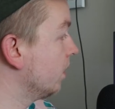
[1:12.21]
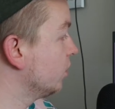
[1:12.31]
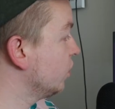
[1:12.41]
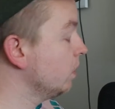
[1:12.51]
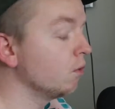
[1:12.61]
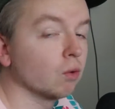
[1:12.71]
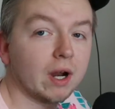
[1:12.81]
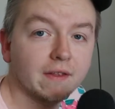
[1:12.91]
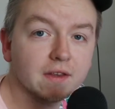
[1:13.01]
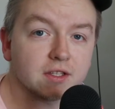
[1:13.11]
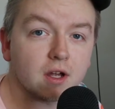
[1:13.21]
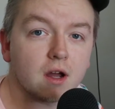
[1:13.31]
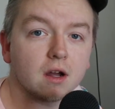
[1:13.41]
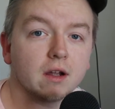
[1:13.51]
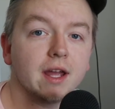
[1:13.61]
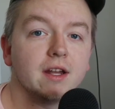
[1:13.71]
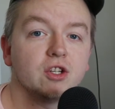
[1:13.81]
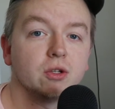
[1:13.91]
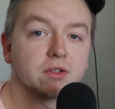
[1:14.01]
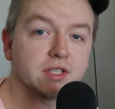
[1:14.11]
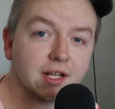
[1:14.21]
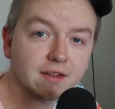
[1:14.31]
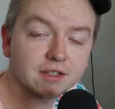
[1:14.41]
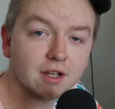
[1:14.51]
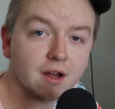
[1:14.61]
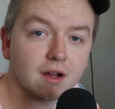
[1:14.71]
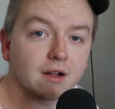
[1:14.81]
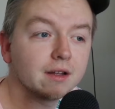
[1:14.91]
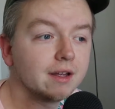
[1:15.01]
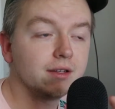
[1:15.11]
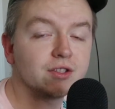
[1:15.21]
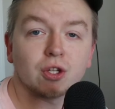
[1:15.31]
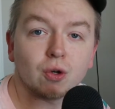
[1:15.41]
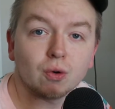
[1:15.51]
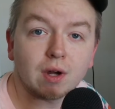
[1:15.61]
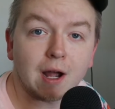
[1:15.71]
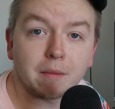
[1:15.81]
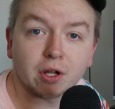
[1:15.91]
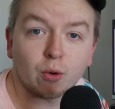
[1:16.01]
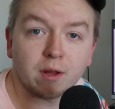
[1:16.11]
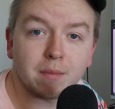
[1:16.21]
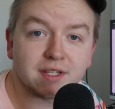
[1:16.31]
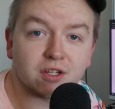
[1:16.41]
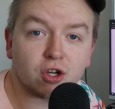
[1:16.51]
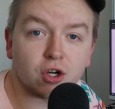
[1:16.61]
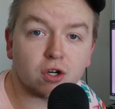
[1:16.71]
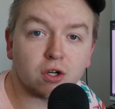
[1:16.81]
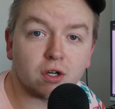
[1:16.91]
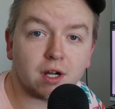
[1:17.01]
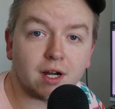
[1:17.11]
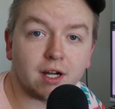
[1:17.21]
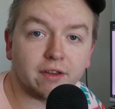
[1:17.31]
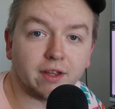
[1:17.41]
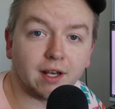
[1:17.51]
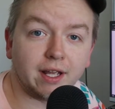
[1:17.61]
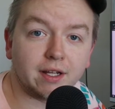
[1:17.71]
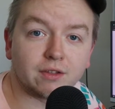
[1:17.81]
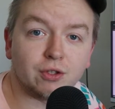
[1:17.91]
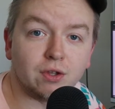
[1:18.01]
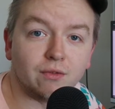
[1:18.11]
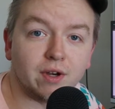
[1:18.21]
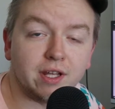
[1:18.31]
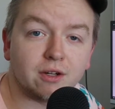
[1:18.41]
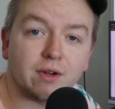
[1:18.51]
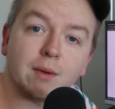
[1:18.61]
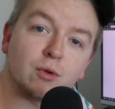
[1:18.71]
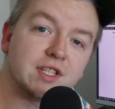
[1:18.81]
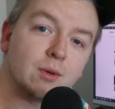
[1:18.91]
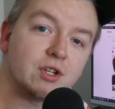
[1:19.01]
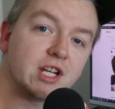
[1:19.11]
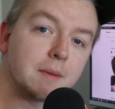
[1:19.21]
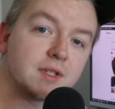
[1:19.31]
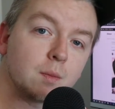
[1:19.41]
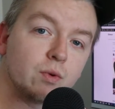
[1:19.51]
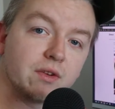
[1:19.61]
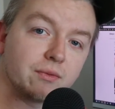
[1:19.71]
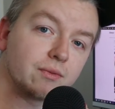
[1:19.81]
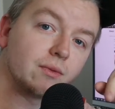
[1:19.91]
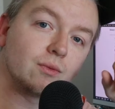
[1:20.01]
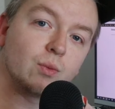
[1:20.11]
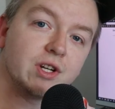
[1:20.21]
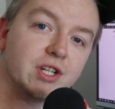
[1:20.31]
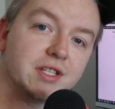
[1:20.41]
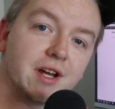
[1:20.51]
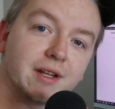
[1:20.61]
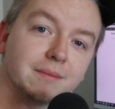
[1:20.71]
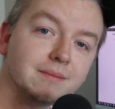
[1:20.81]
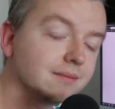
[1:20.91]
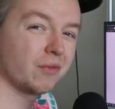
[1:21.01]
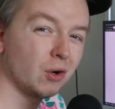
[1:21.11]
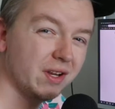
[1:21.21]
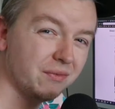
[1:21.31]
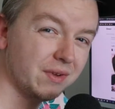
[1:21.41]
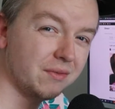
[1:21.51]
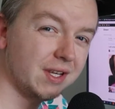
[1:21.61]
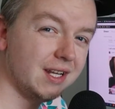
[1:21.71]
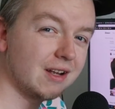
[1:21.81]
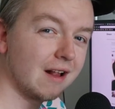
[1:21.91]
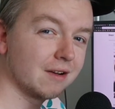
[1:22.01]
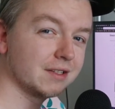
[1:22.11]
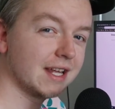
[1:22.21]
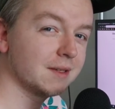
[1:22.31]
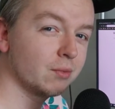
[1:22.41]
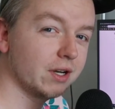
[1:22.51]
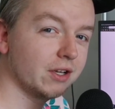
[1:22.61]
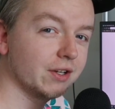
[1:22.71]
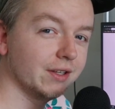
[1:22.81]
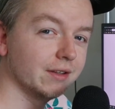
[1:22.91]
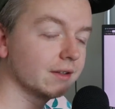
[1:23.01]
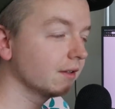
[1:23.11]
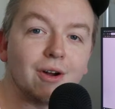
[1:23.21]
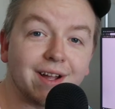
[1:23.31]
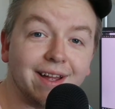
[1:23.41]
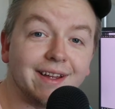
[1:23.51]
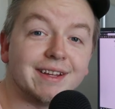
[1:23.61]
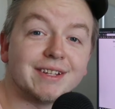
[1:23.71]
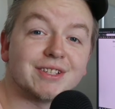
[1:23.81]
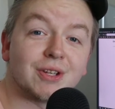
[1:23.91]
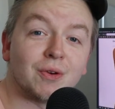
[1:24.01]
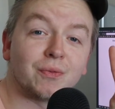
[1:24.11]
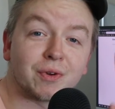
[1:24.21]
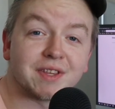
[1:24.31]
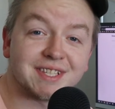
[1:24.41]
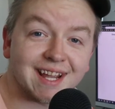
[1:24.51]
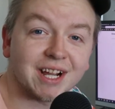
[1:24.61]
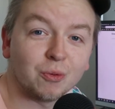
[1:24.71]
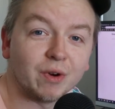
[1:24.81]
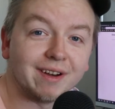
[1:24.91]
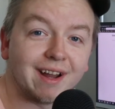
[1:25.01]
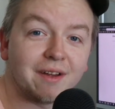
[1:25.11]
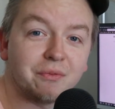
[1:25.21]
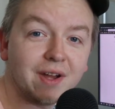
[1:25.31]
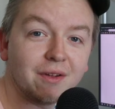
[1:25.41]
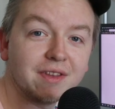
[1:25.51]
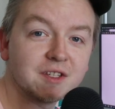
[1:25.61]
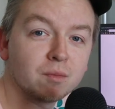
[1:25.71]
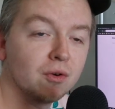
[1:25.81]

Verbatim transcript: where she will write the song and she'll sing the song. So I'm going to go ahead and message her uh, the link to the video, and we'll see what she comes up with when she's done. For only $15, that's pretty good. Okay, so for the second one, I found this